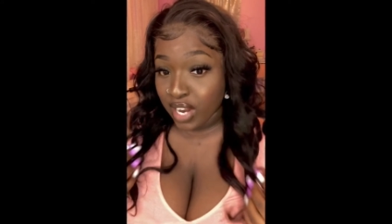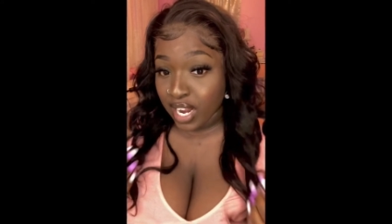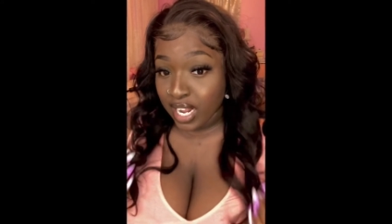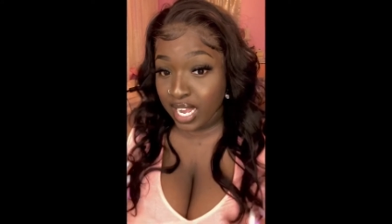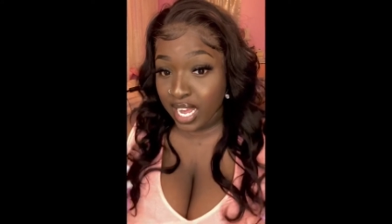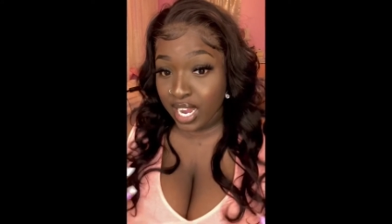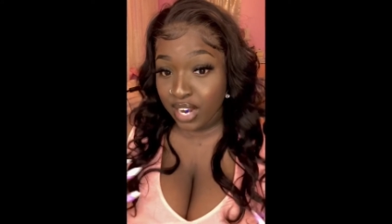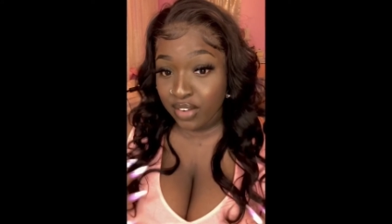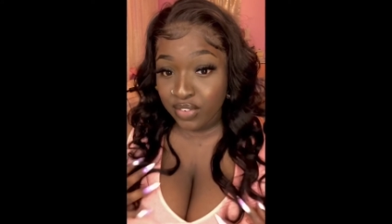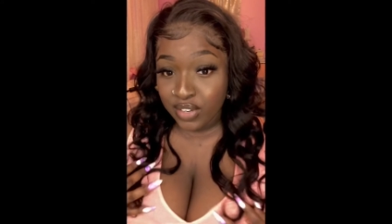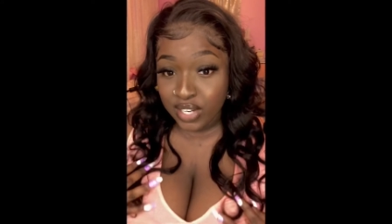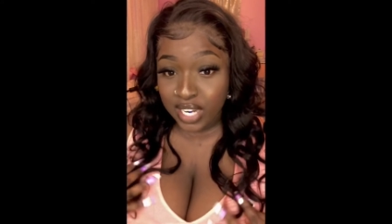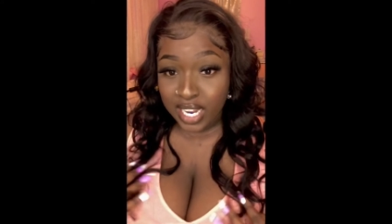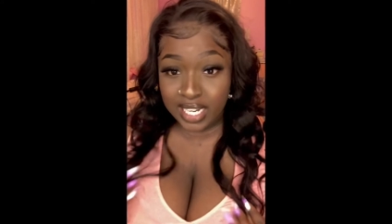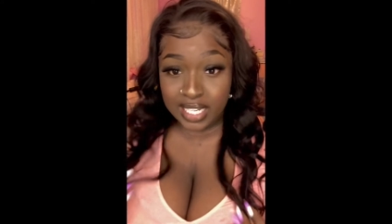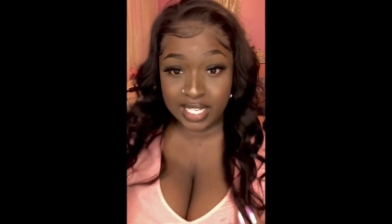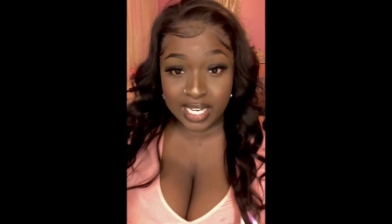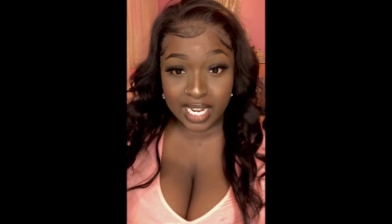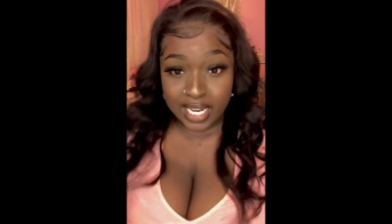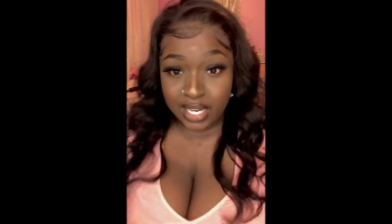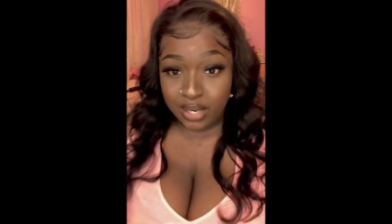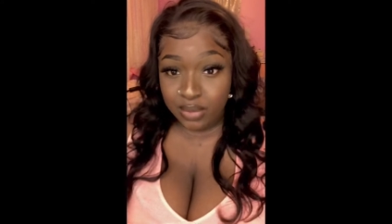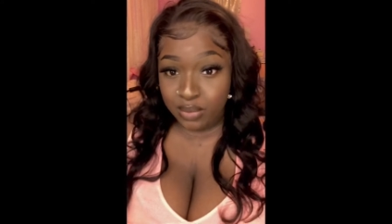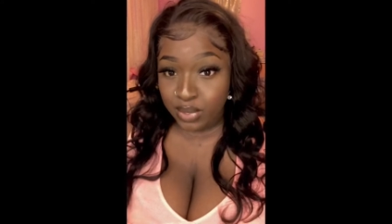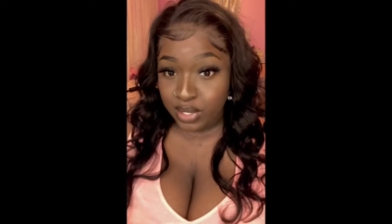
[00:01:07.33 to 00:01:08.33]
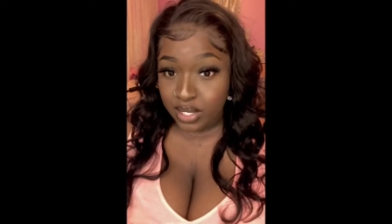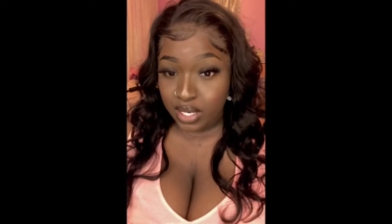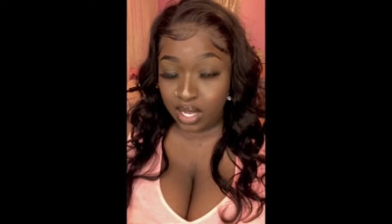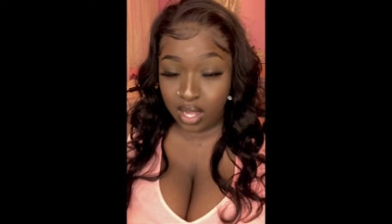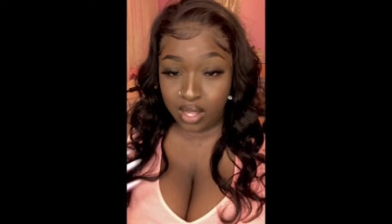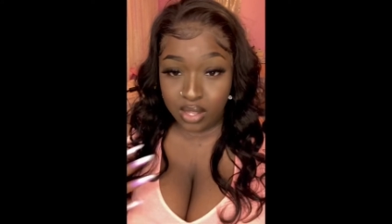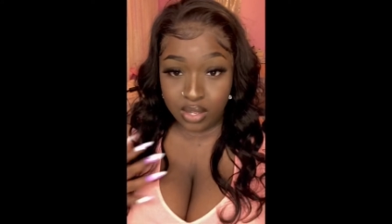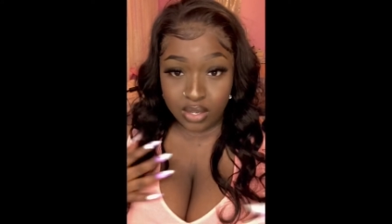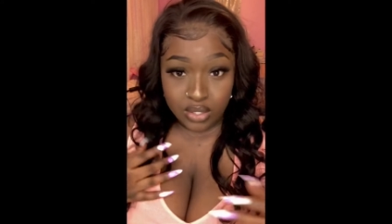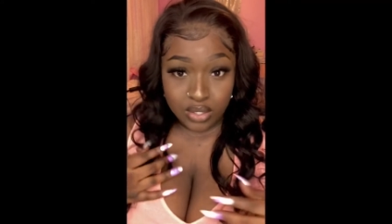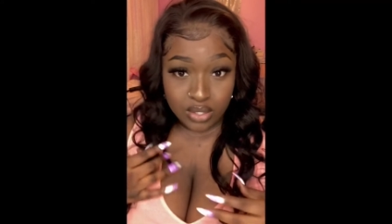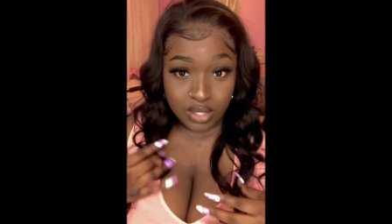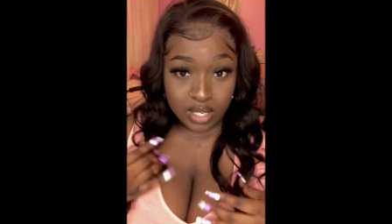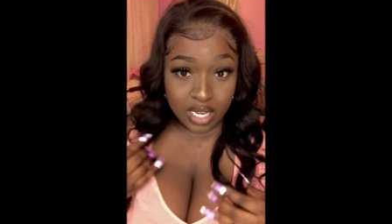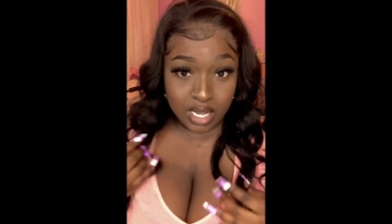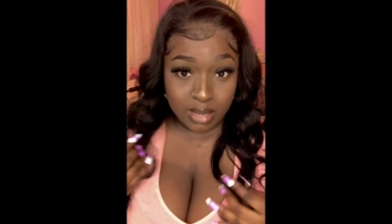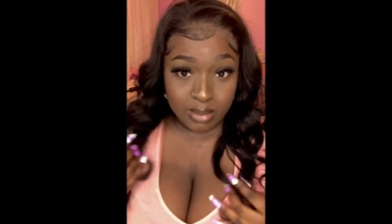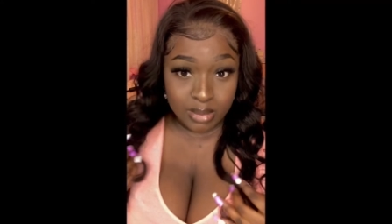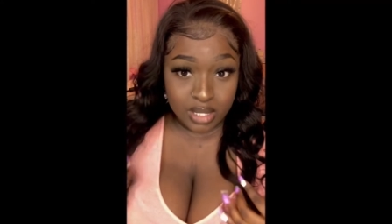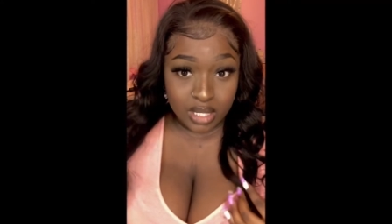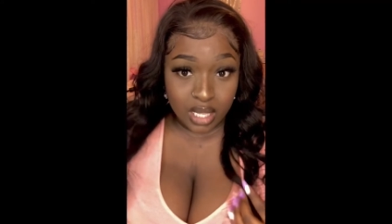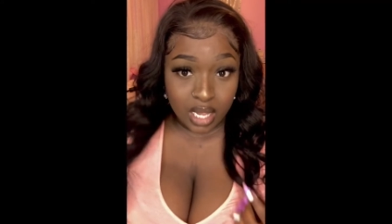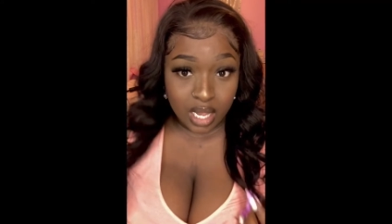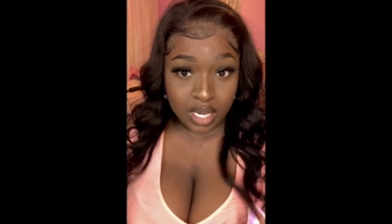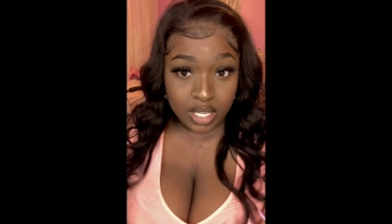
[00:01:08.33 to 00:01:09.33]
I got it for like $91 on
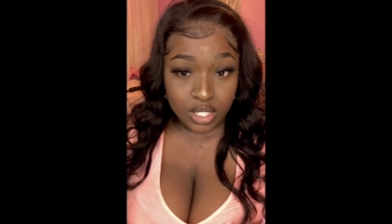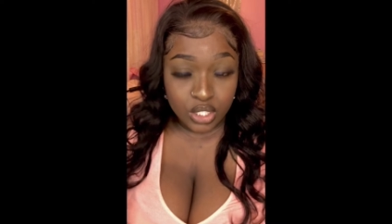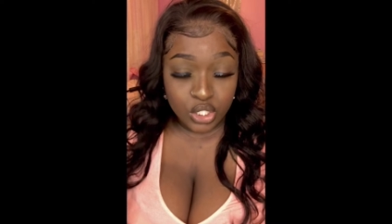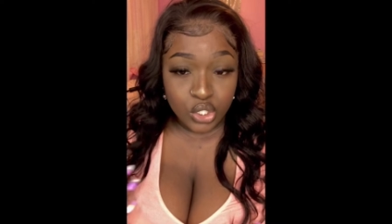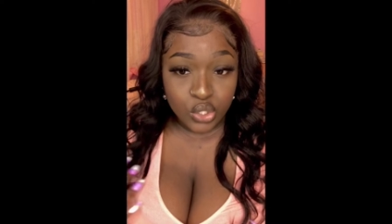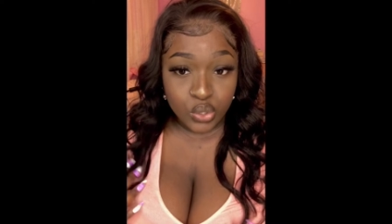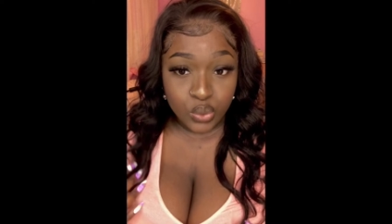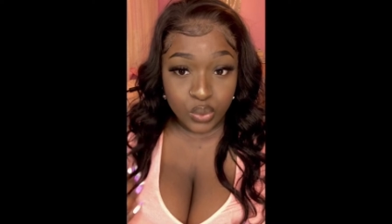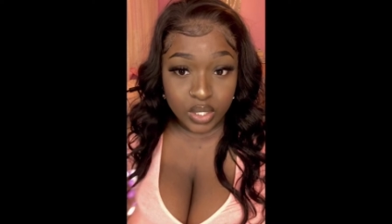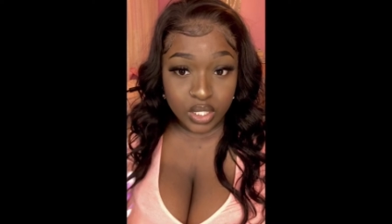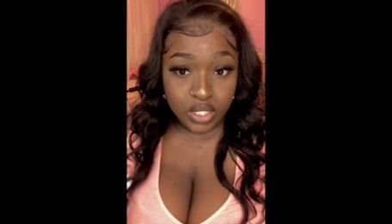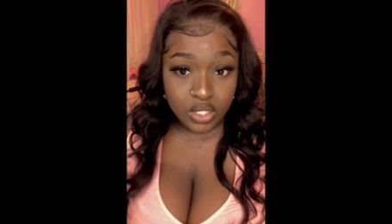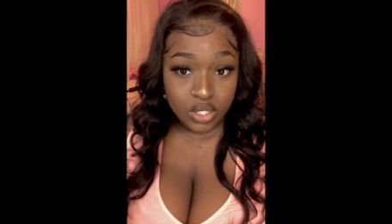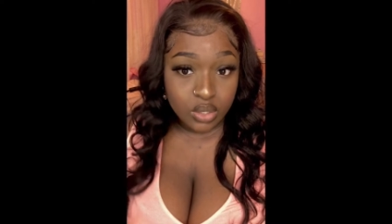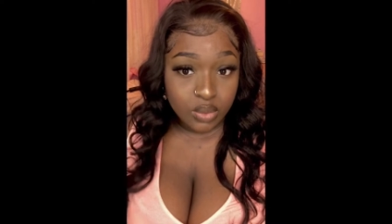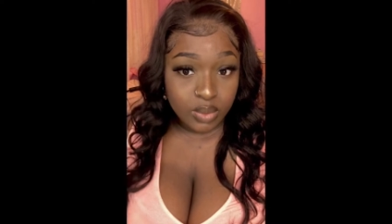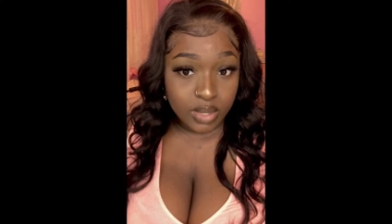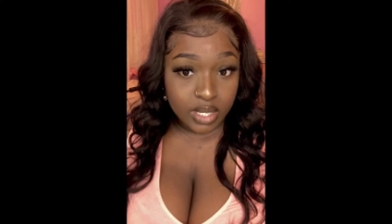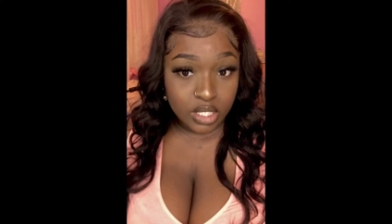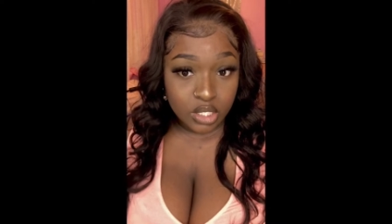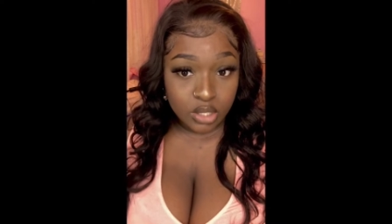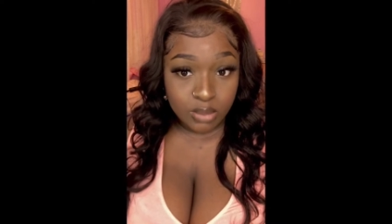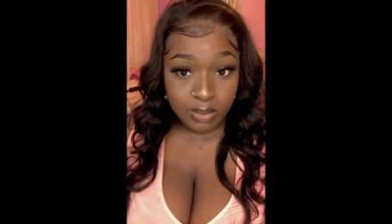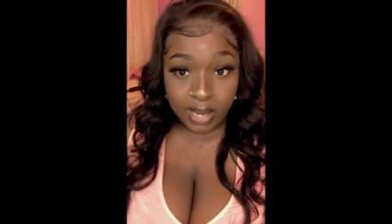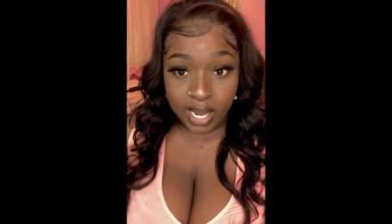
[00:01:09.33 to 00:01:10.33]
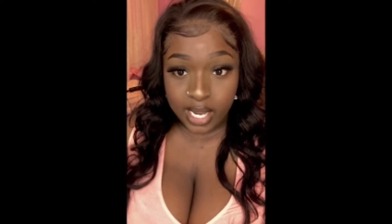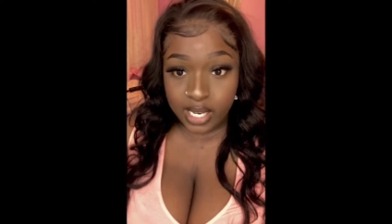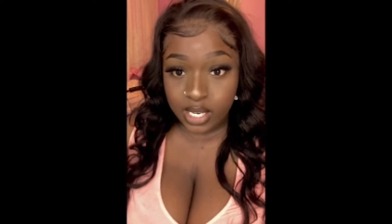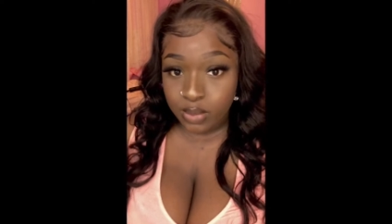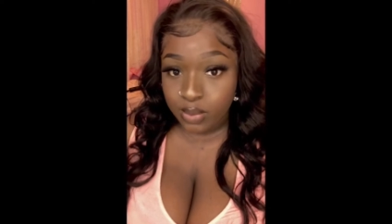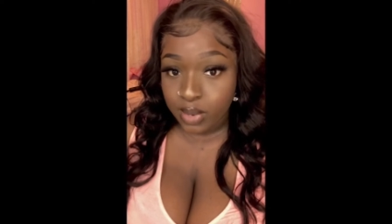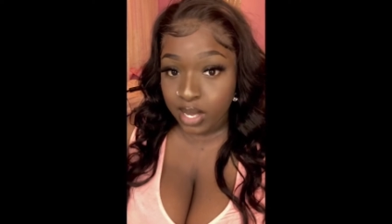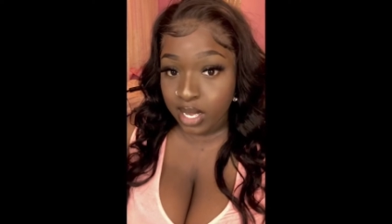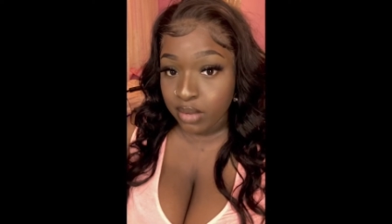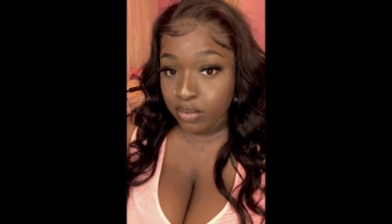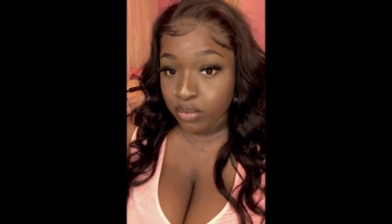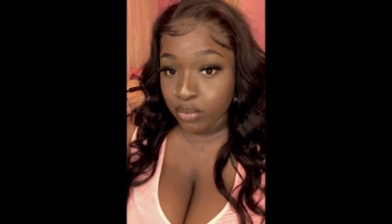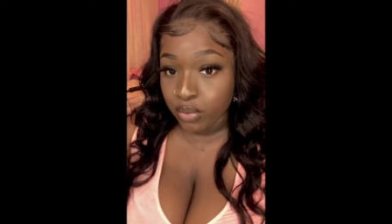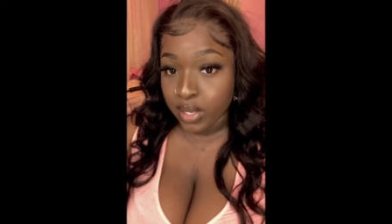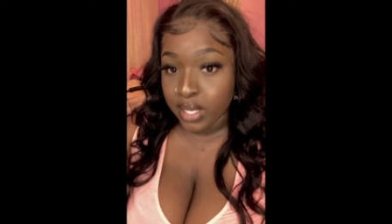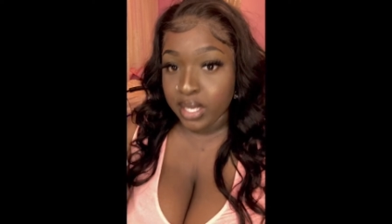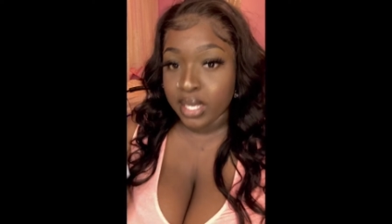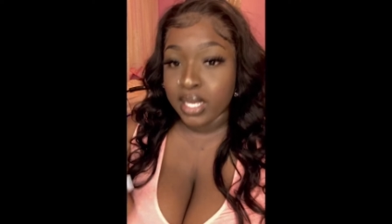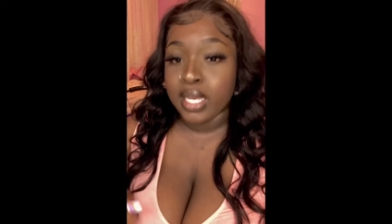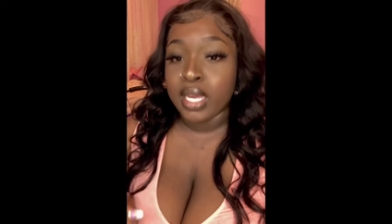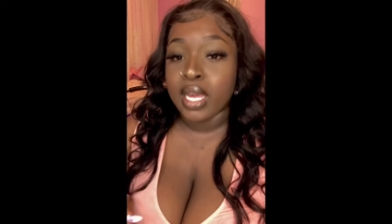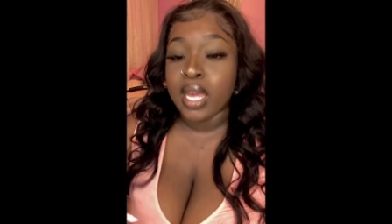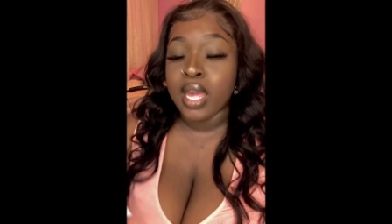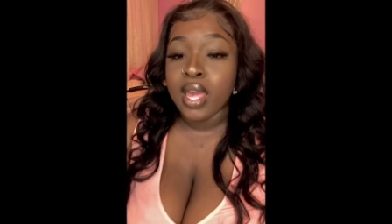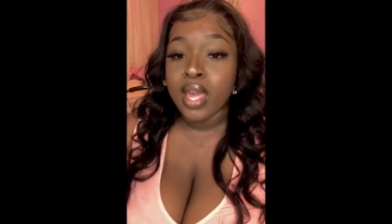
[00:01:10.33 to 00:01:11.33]
Amazon. It's 22 inch body wave wig.